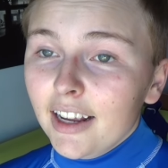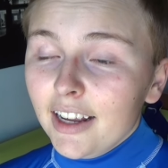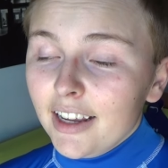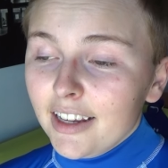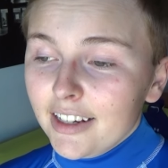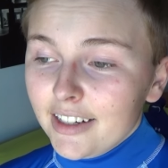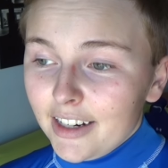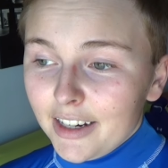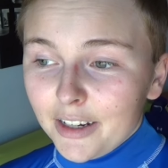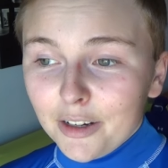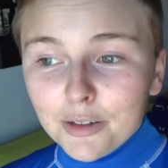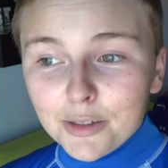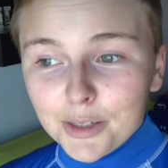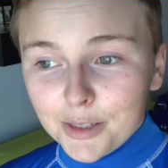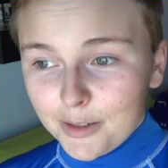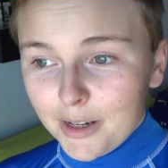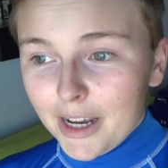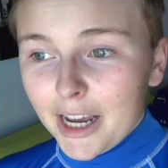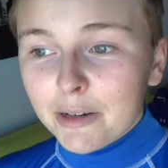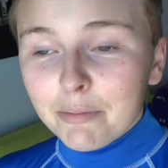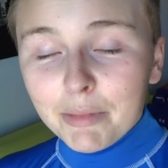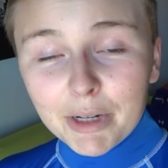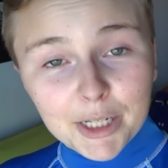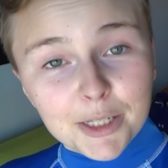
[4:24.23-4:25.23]
And I also
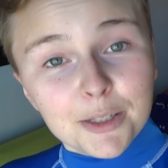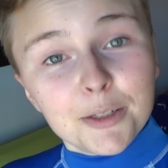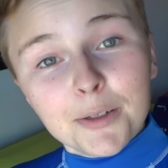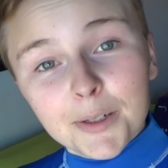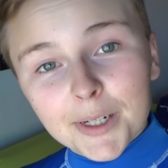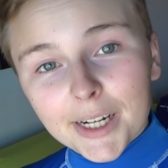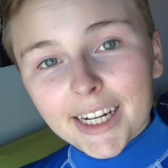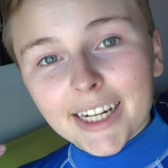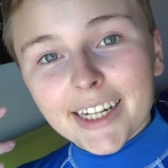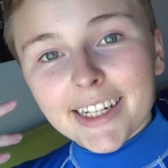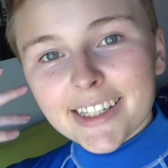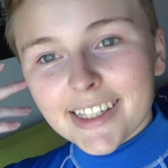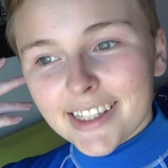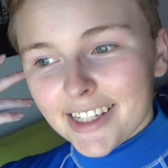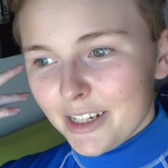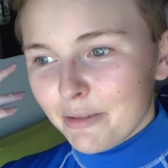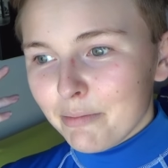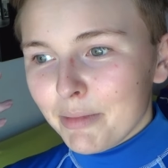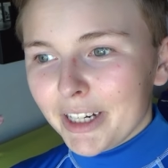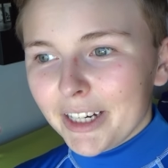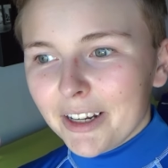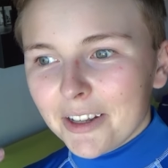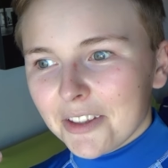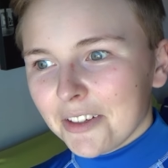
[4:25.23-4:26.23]
had my suitcase and
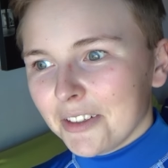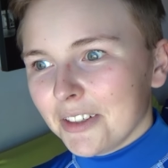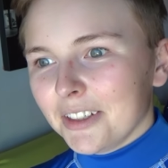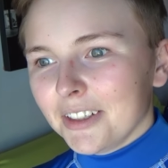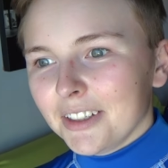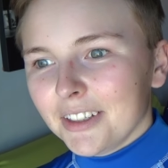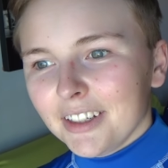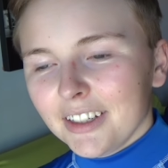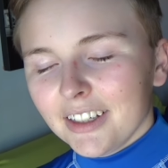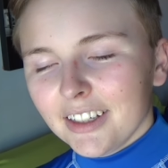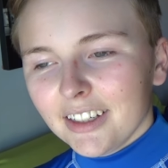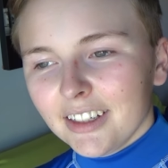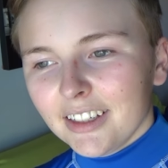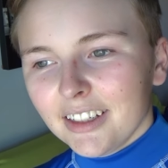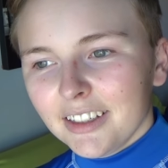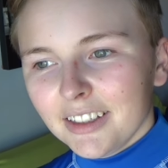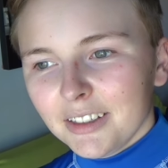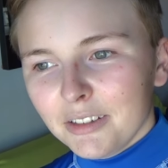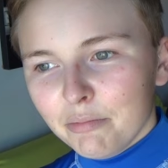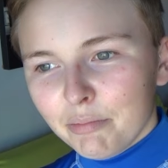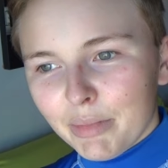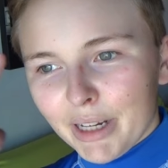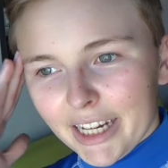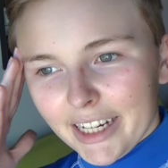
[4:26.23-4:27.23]
my other
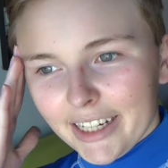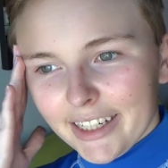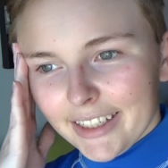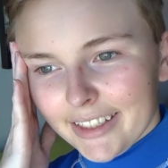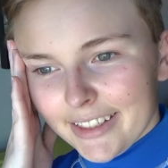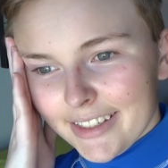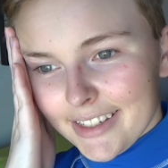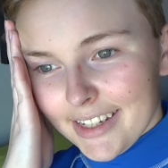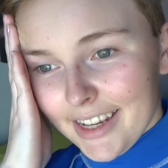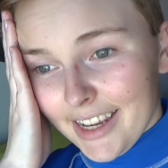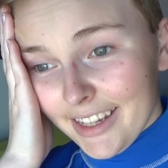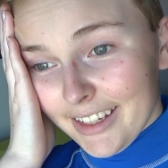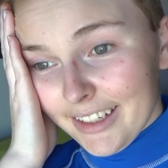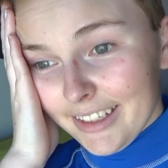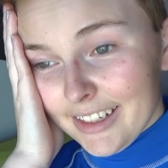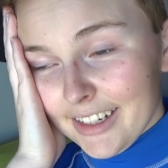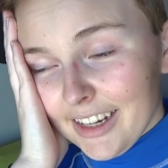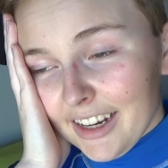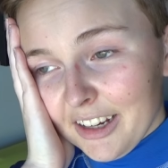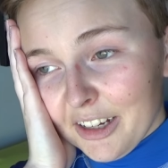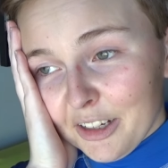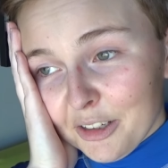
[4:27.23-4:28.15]
bags, and